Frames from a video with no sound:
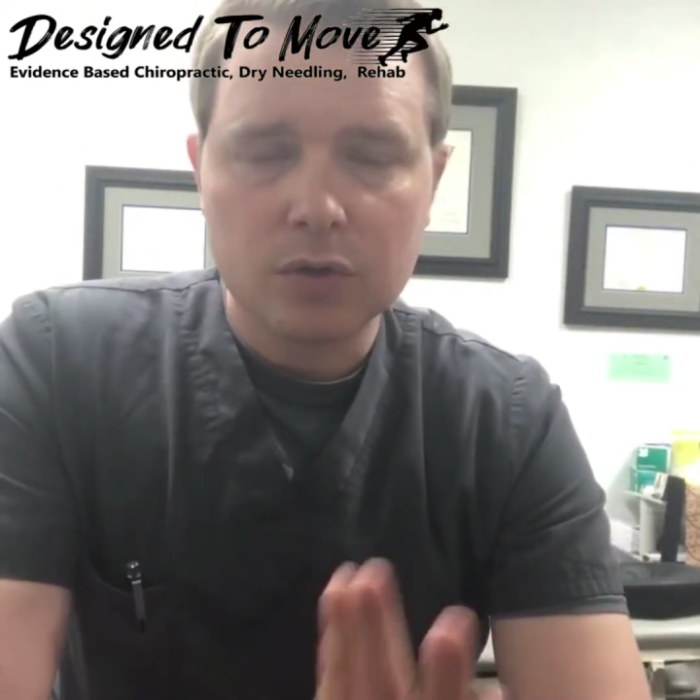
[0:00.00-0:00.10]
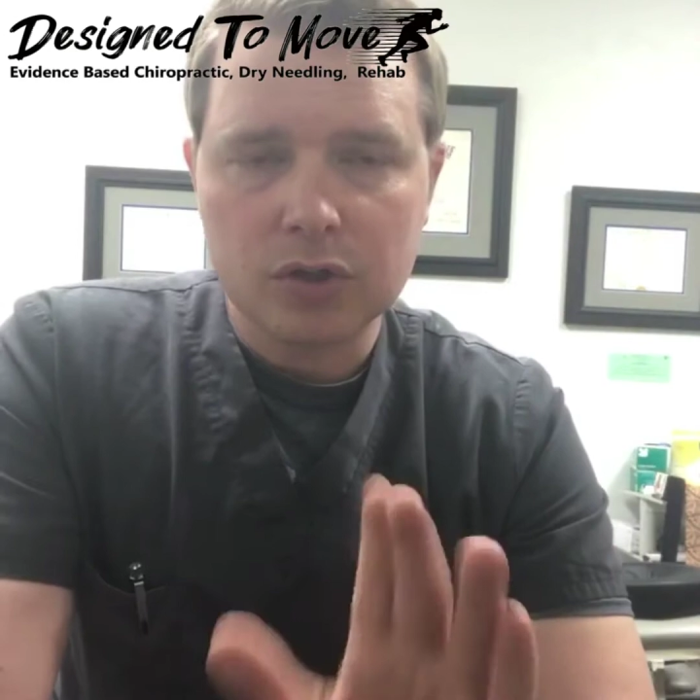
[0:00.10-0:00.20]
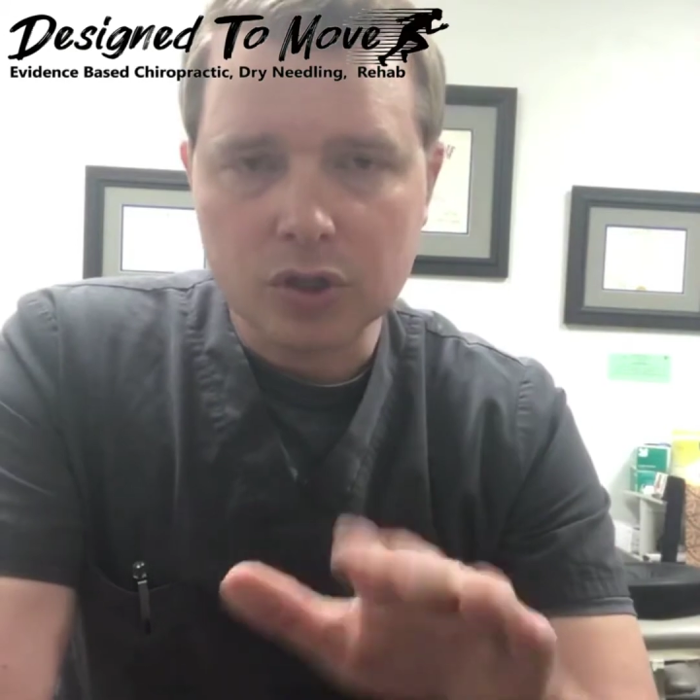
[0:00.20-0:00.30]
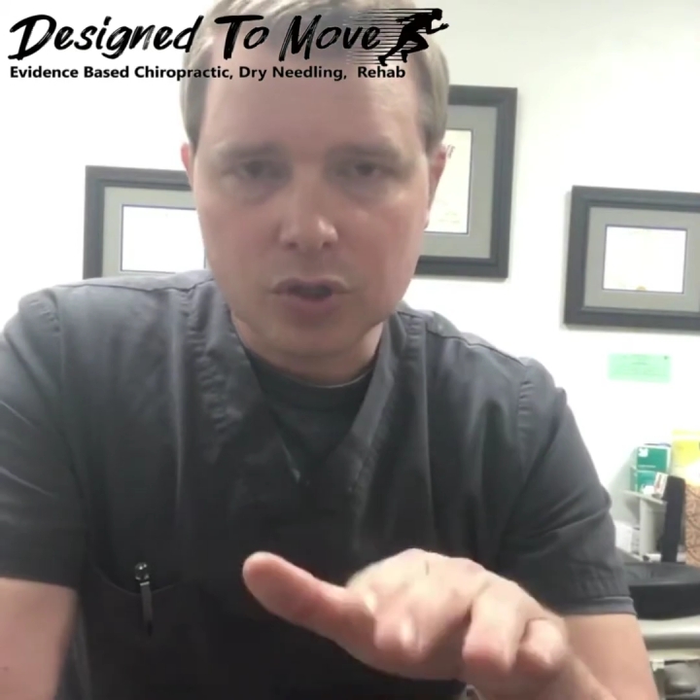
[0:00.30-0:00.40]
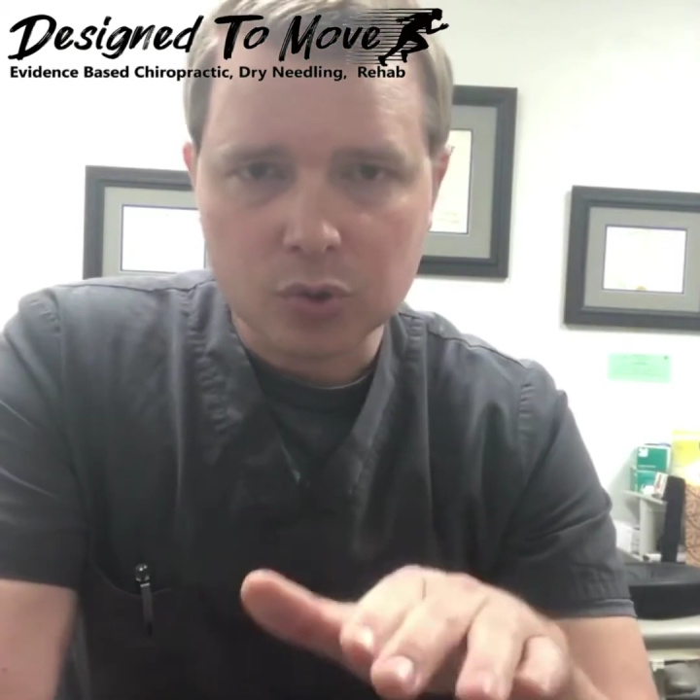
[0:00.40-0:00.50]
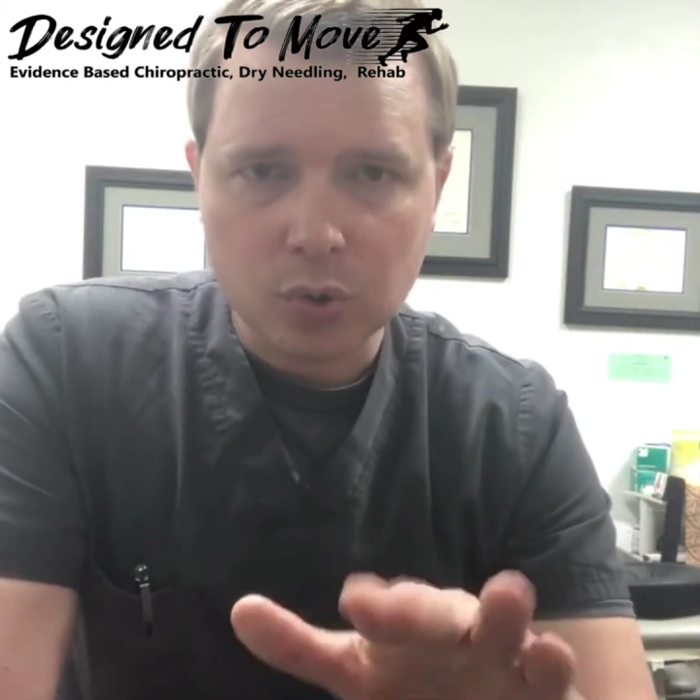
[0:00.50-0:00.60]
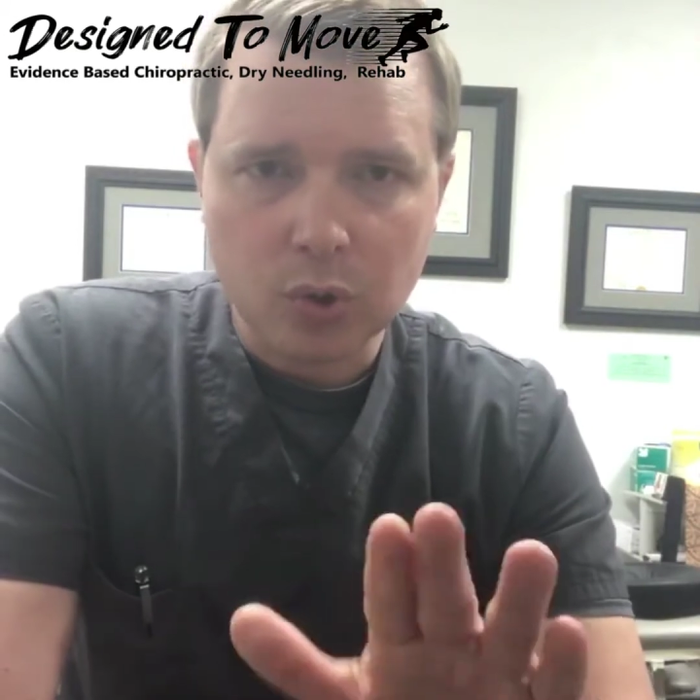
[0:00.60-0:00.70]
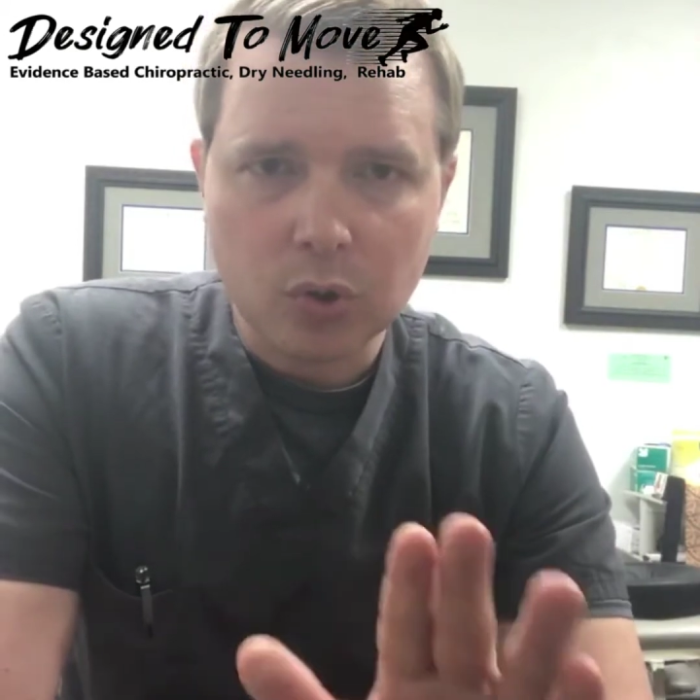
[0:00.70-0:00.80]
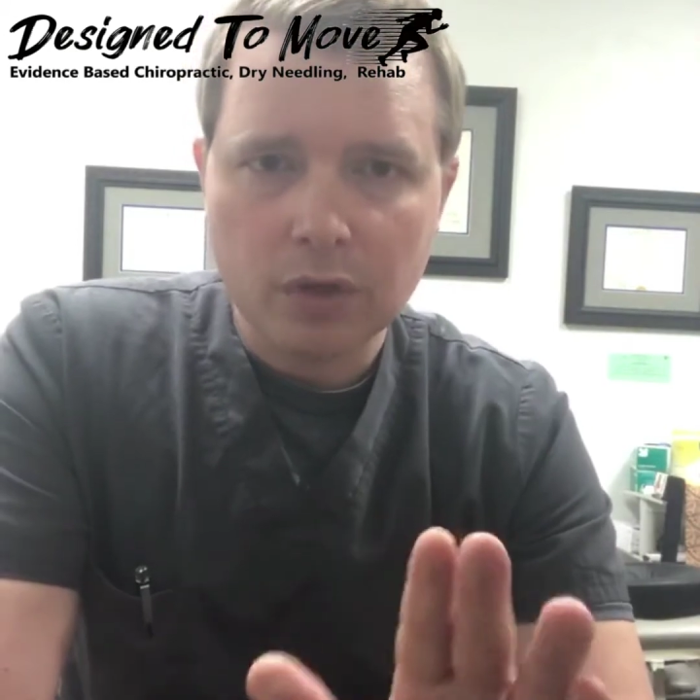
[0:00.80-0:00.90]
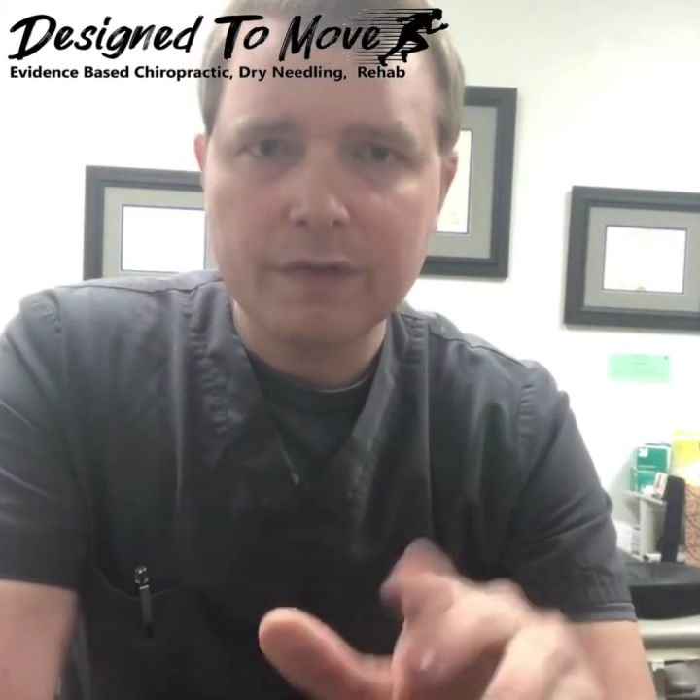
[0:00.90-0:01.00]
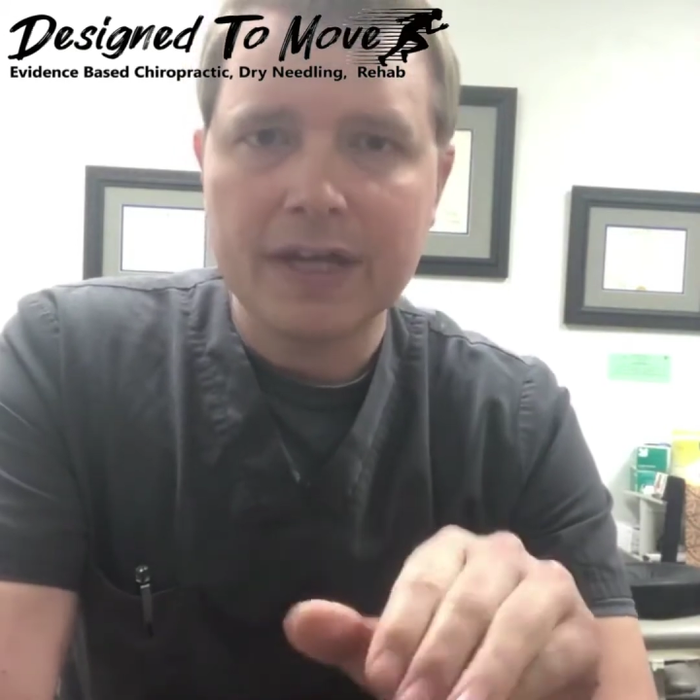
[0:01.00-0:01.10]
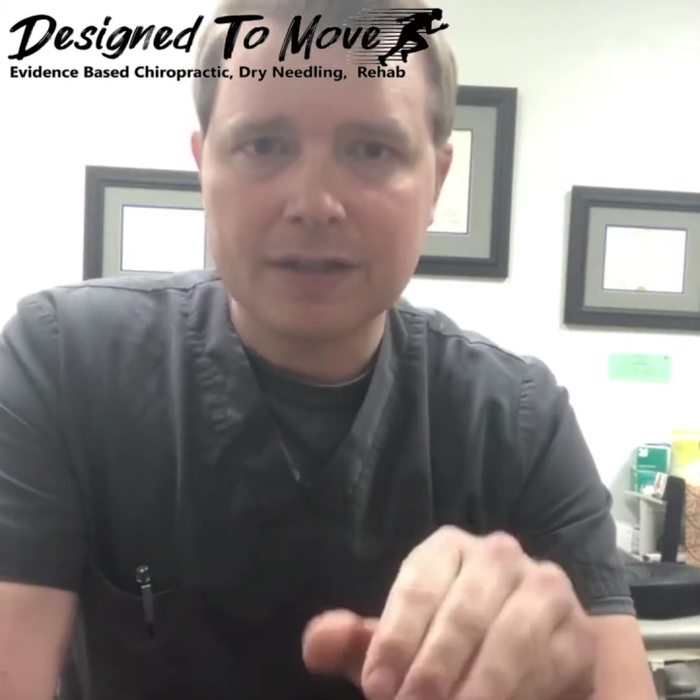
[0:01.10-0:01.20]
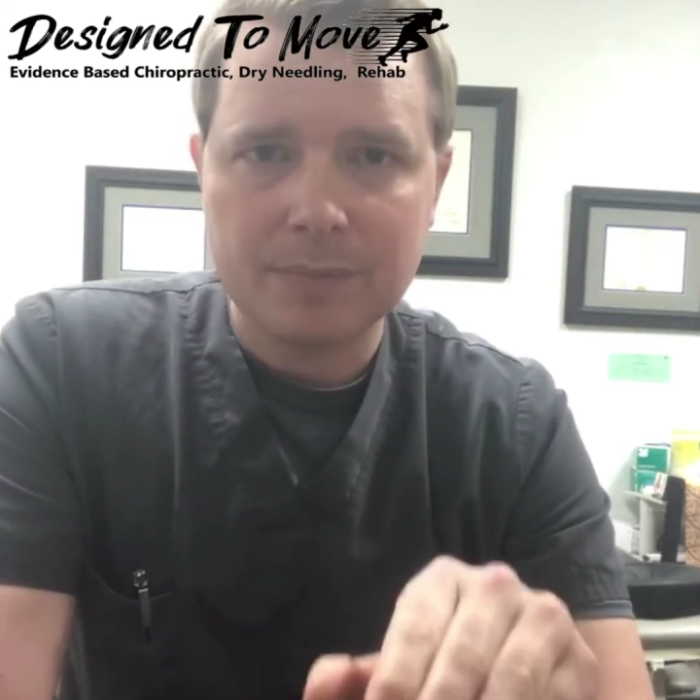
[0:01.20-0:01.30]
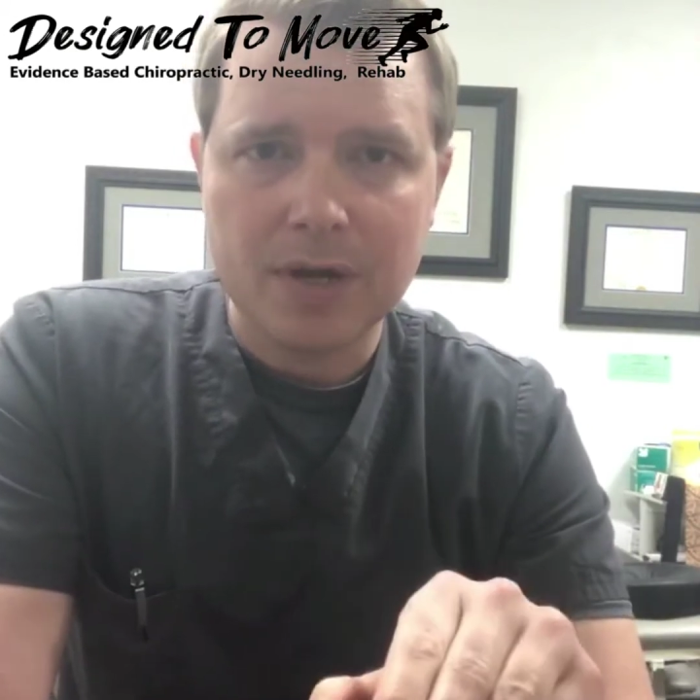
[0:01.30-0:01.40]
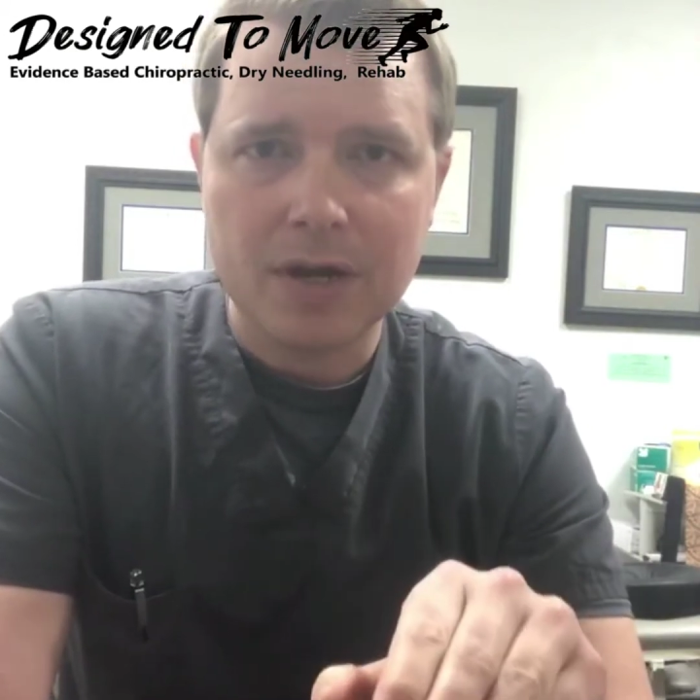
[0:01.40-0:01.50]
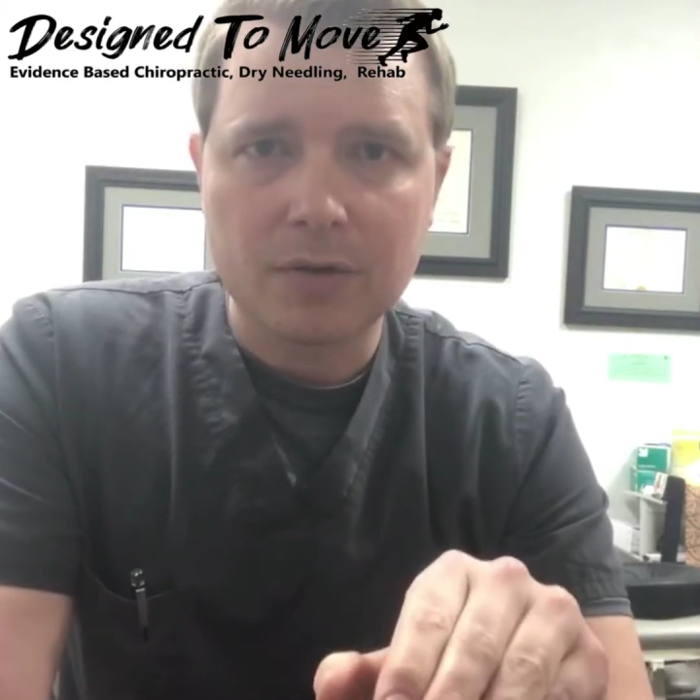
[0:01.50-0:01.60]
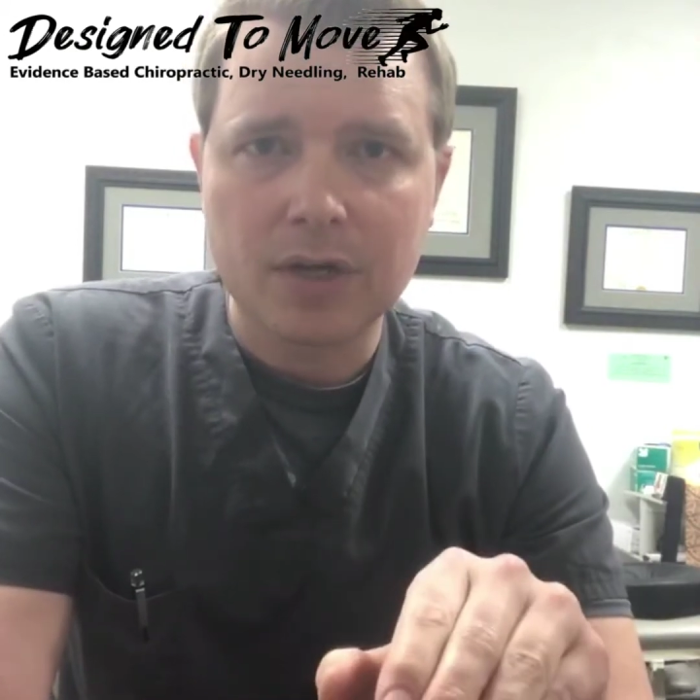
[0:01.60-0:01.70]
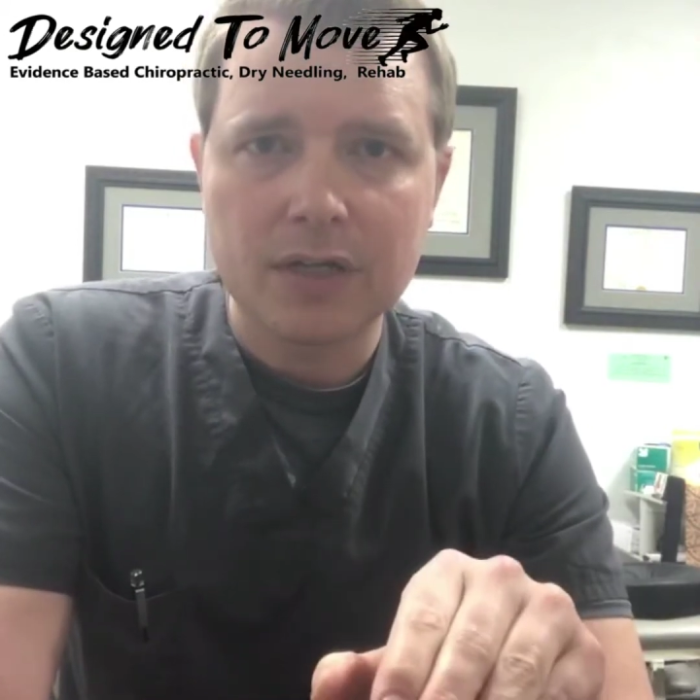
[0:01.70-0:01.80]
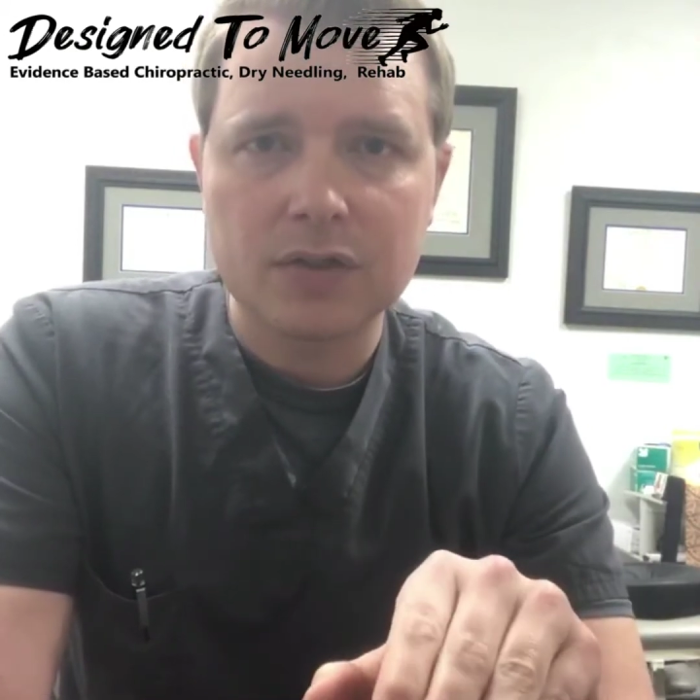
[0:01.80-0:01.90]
control of that spine, right?